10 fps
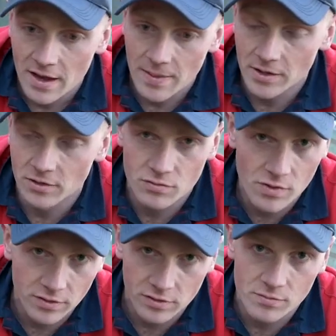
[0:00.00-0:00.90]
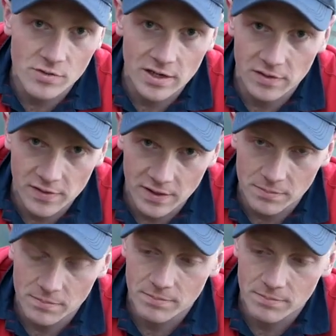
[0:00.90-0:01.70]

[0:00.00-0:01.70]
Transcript: and then just run some really thin